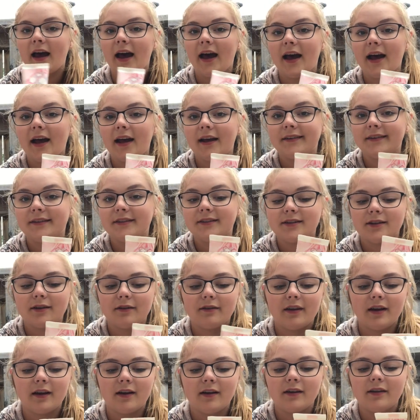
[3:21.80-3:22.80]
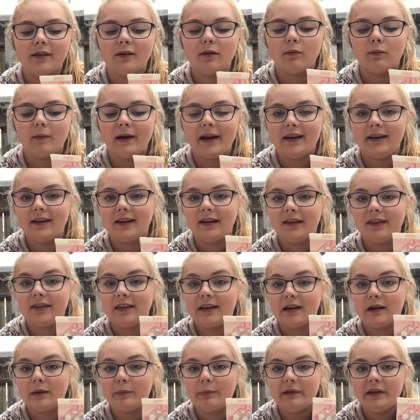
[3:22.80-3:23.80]
and so they are the whitening
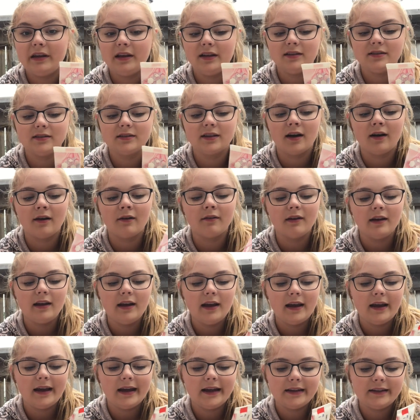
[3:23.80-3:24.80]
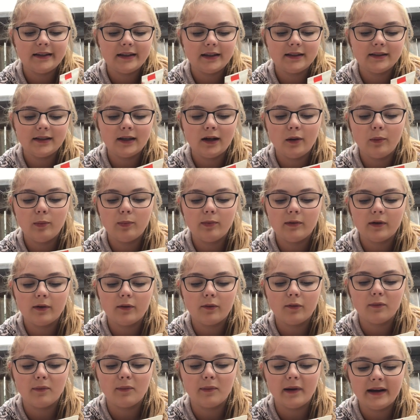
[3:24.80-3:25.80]
therapy, so it does help
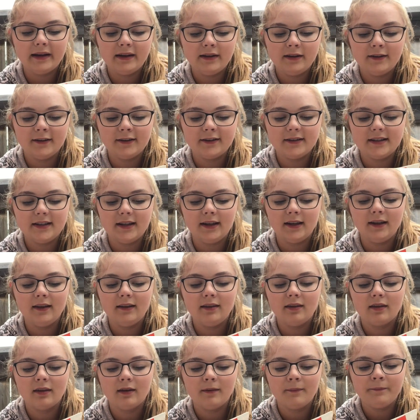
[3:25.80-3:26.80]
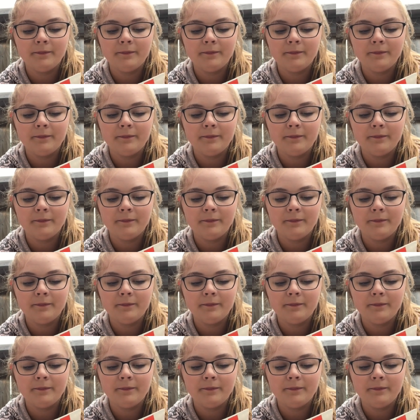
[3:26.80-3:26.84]
whiten your teeth,